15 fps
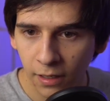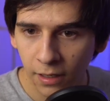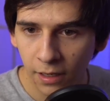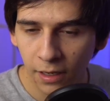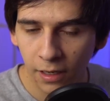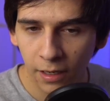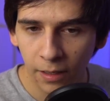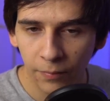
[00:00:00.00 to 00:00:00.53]

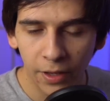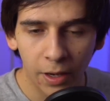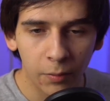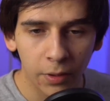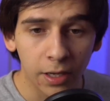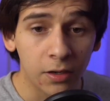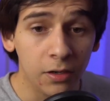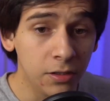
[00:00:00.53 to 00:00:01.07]
Now,
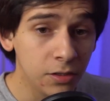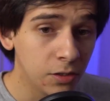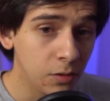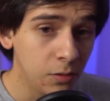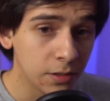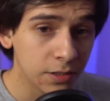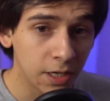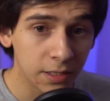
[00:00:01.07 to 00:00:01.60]
what I could
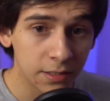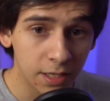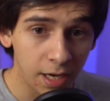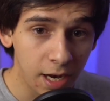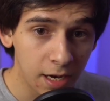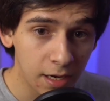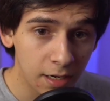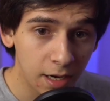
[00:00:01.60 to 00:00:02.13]
do is I could say,
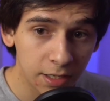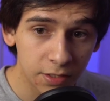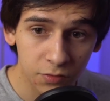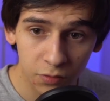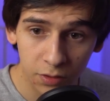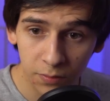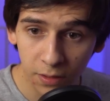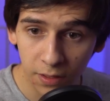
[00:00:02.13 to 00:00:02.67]
hey, I
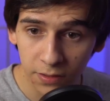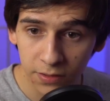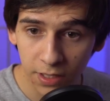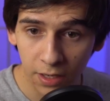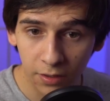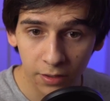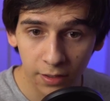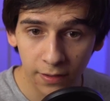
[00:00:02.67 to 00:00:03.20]
streamed on
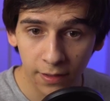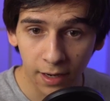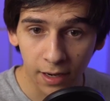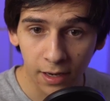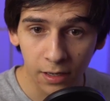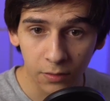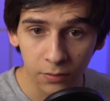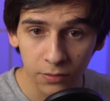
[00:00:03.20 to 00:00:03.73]
Saturday, that
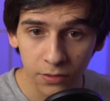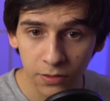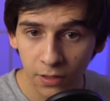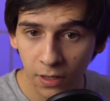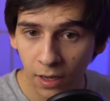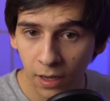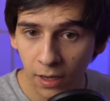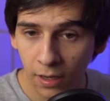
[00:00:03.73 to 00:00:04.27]
counts.
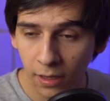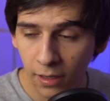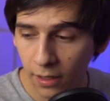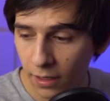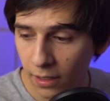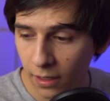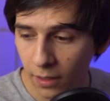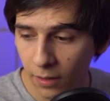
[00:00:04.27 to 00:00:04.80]

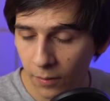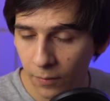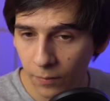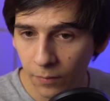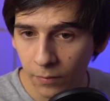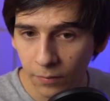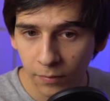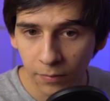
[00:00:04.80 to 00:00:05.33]

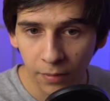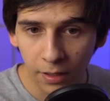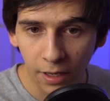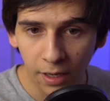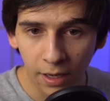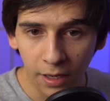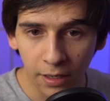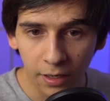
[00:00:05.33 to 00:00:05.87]
And
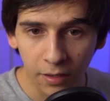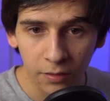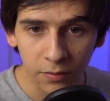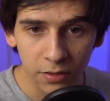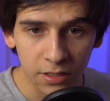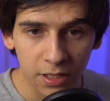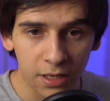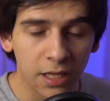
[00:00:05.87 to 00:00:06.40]
I could have
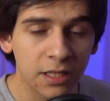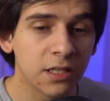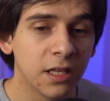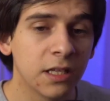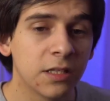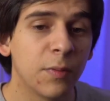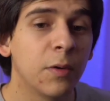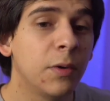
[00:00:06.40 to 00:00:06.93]
just said,
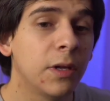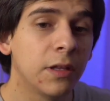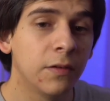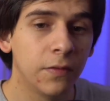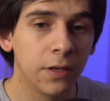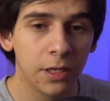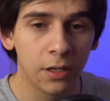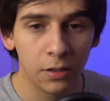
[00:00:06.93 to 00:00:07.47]
that's my weekly
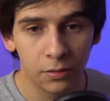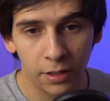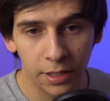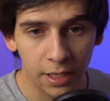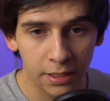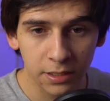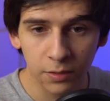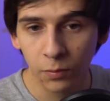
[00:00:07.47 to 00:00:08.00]
video.
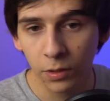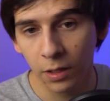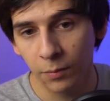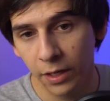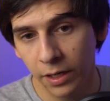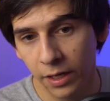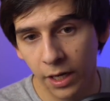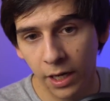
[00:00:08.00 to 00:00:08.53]
Like I did one on
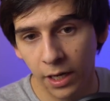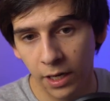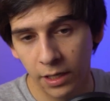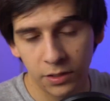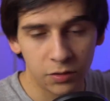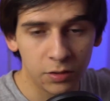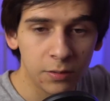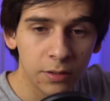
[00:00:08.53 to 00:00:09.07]
Monday, I
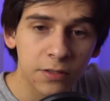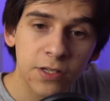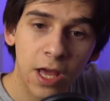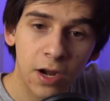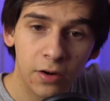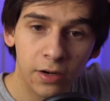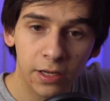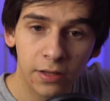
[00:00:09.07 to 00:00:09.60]
streamed on
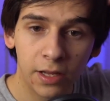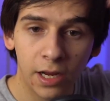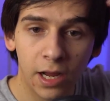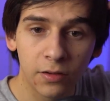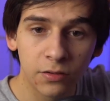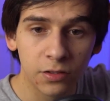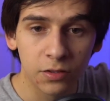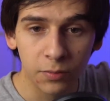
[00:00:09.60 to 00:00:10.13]
Saturday, that
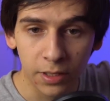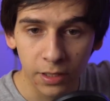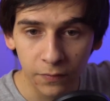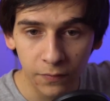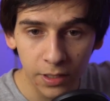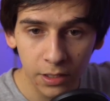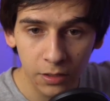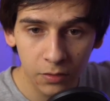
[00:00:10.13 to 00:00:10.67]
counts as a weekly
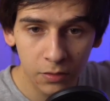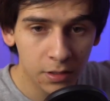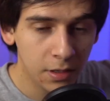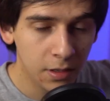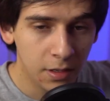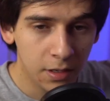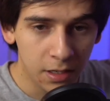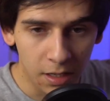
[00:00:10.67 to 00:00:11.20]
video,
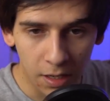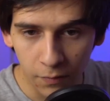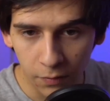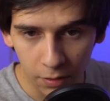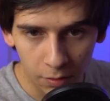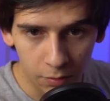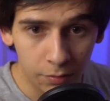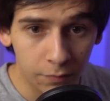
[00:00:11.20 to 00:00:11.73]
even
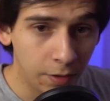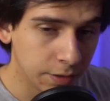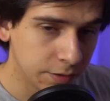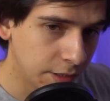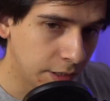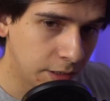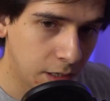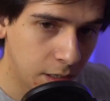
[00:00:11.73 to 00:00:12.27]
though the VOD's
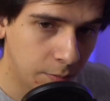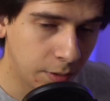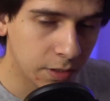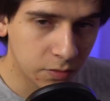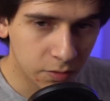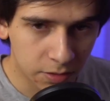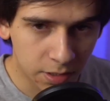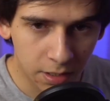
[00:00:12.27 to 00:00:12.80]
not there
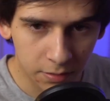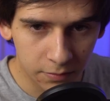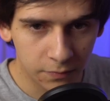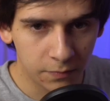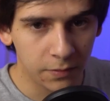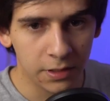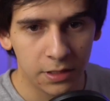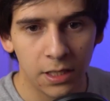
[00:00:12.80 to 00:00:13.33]
because it was kind of
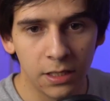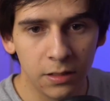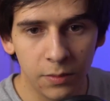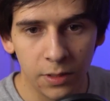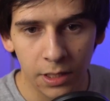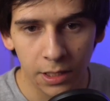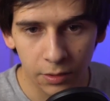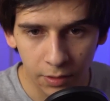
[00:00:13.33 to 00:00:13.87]
intended to
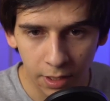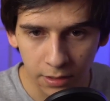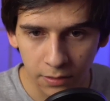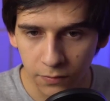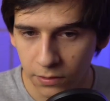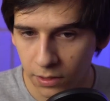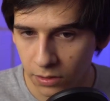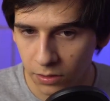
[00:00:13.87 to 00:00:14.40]
be an
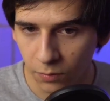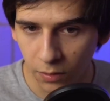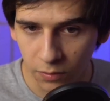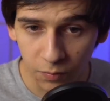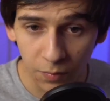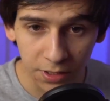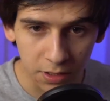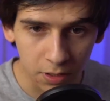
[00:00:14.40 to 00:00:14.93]
interactive session where I
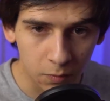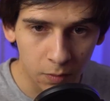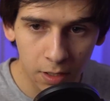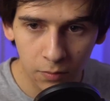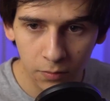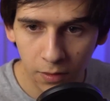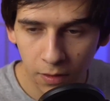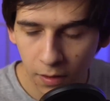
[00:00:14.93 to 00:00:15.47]
was messing around.